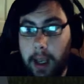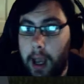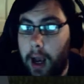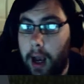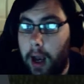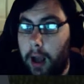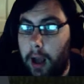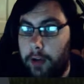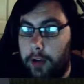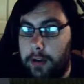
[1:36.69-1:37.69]

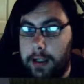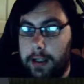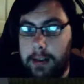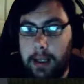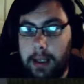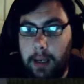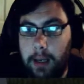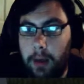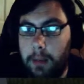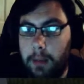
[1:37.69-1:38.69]
because as you can see here, one
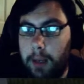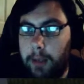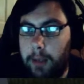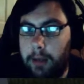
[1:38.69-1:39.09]
of the main big